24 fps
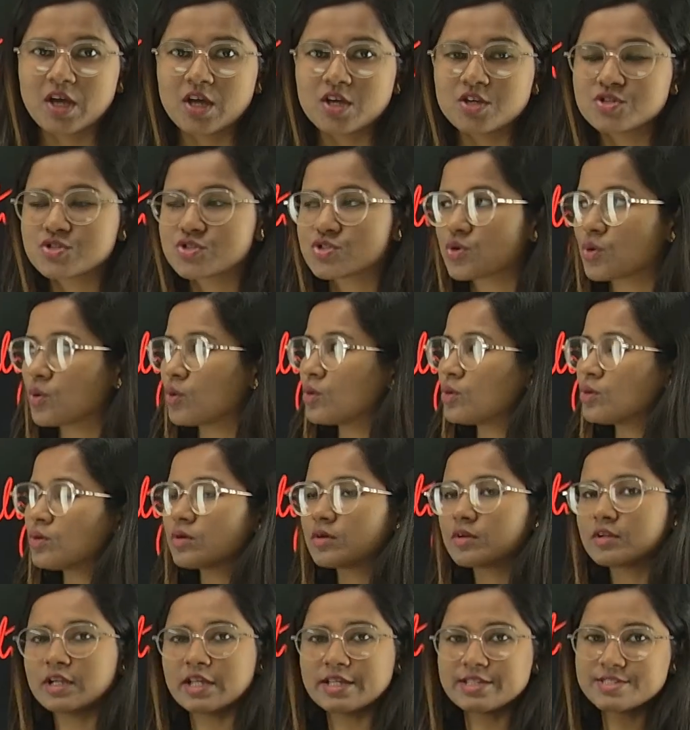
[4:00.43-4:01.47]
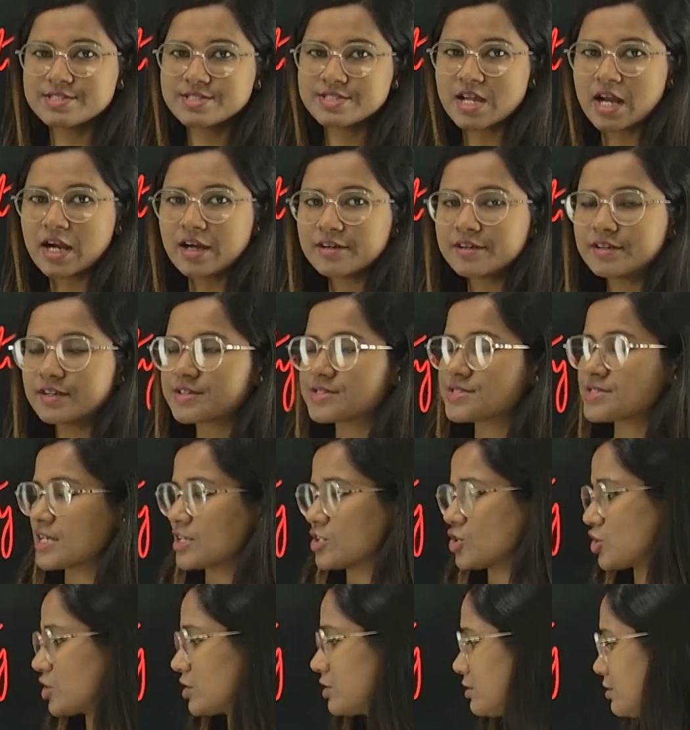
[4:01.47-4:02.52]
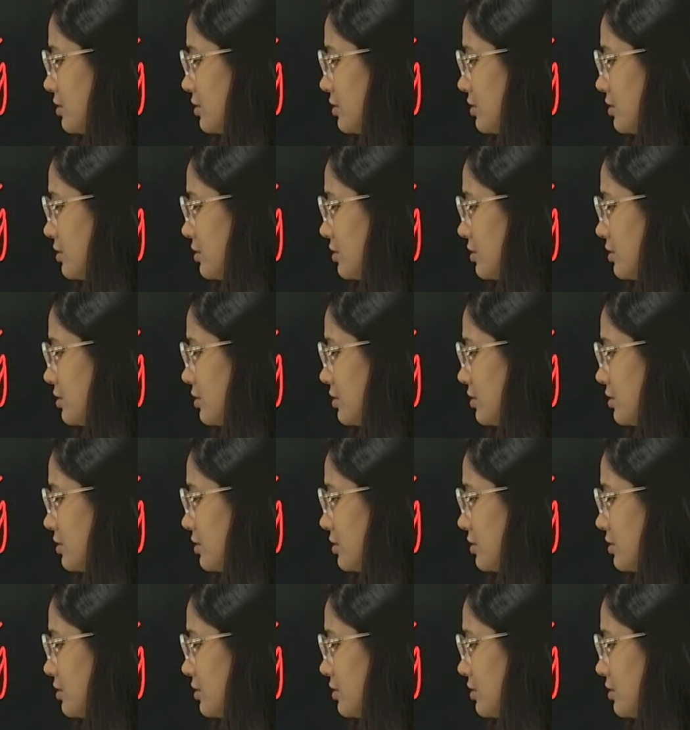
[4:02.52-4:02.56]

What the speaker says: So let's start the session.